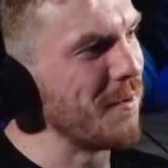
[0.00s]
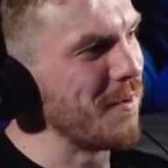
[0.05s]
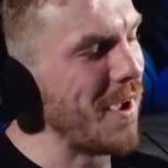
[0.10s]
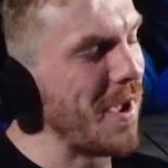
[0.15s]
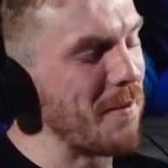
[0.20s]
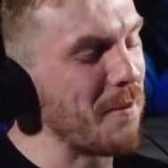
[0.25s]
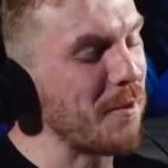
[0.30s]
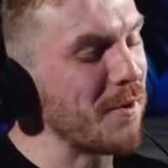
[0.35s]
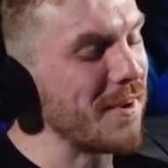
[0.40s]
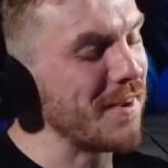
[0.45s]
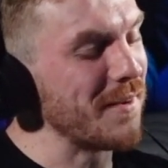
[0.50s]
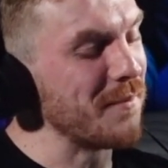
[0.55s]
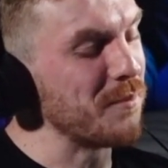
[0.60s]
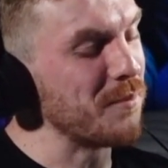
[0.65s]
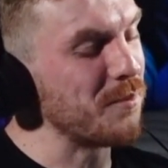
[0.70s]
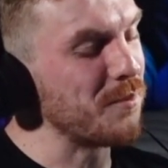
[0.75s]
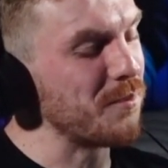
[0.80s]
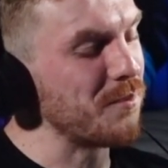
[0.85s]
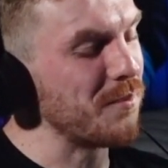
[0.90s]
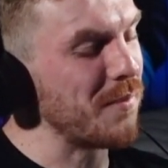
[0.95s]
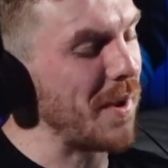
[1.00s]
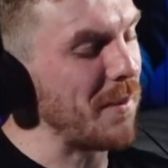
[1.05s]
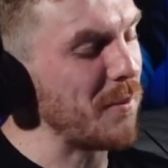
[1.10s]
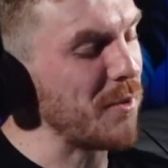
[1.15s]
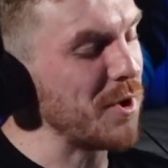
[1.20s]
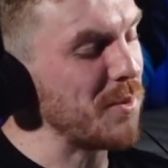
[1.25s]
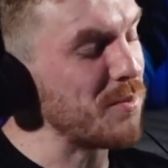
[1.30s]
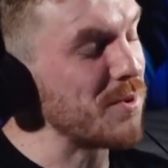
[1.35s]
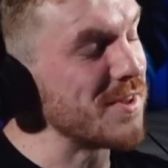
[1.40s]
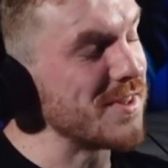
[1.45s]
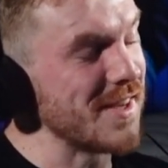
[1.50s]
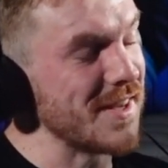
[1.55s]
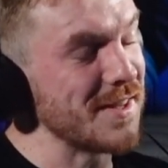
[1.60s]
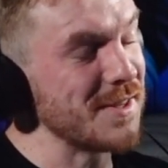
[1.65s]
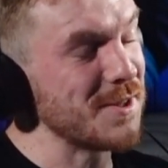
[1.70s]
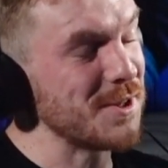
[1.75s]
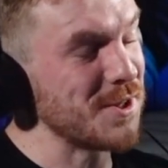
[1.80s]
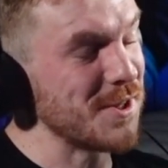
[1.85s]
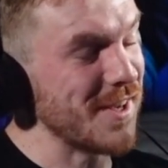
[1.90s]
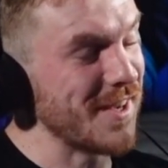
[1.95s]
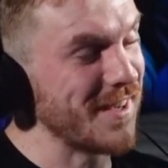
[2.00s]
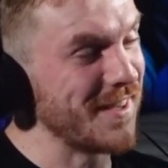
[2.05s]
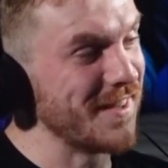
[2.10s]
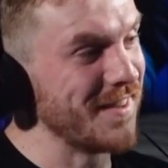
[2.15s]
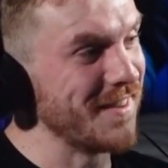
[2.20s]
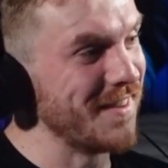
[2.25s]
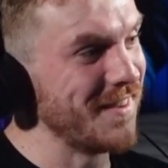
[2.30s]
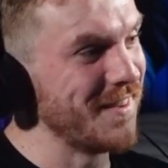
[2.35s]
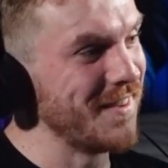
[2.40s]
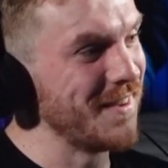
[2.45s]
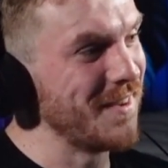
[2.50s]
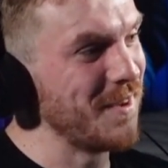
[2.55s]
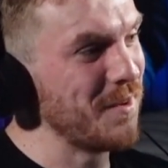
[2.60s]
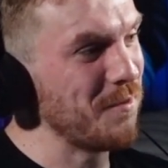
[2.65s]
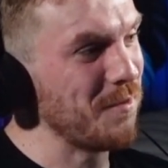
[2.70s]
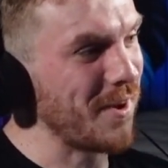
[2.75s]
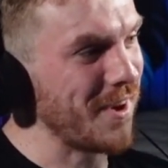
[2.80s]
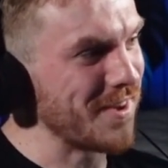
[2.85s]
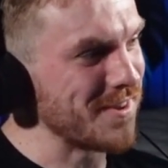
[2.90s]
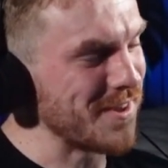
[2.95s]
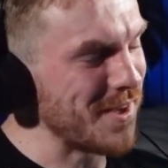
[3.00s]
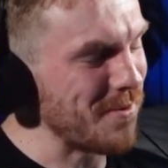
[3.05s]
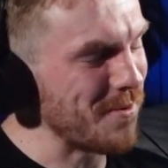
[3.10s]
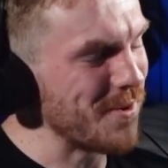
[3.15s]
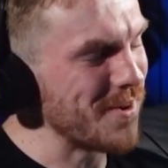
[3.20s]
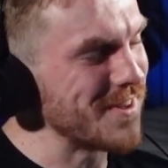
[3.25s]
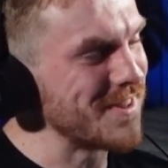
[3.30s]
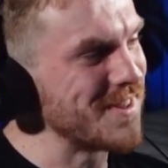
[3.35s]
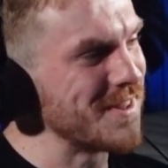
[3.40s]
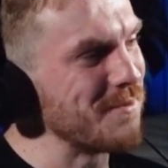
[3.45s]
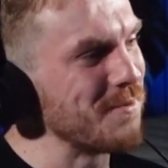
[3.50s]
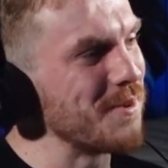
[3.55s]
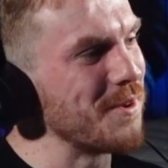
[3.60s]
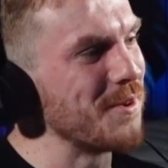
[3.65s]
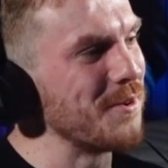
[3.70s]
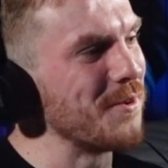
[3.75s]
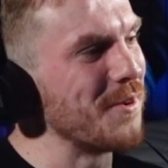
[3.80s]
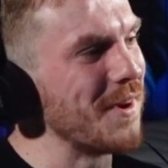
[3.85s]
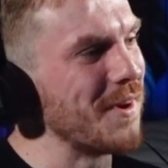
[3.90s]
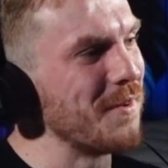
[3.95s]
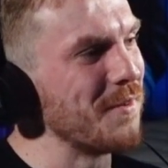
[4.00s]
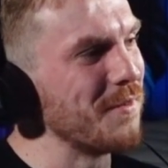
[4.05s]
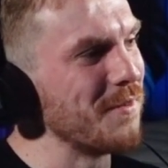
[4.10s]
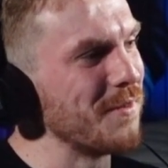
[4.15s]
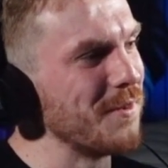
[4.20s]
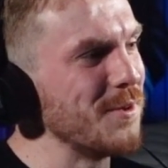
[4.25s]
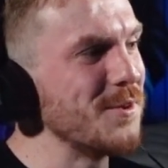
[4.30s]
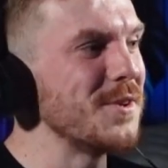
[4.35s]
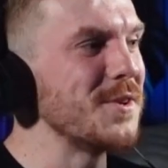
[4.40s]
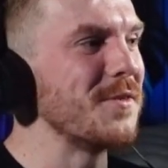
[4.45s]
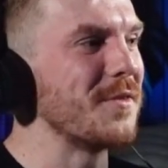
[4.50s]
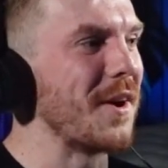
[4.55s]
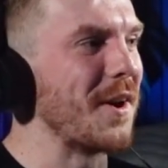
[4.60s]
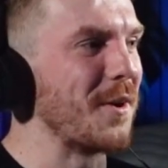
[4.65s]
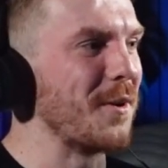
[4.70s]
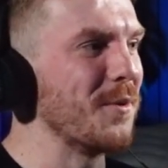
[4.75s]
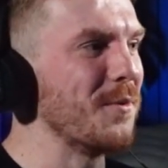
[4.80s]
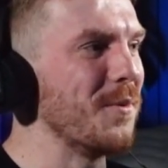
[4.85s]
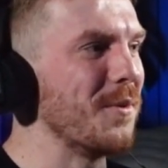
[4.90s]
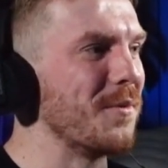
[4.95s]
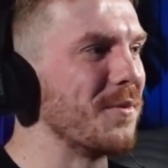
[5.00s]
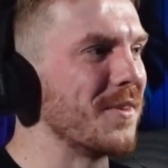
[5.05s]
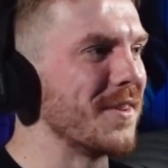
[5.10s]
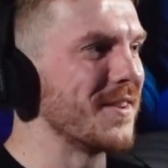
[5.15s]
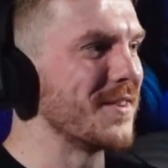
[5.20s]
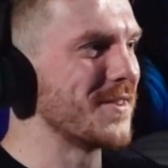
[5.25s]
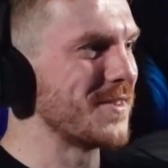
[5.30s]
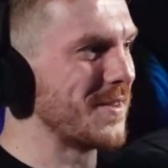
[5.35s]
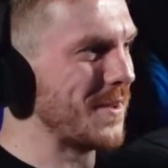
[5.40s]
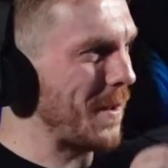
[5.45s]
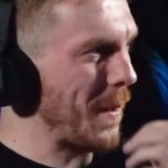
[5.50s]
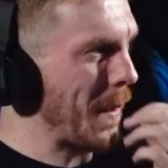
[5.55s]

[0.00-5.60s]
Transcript: I'm going to present second because I want to see what you have. You said you've got a good one for this.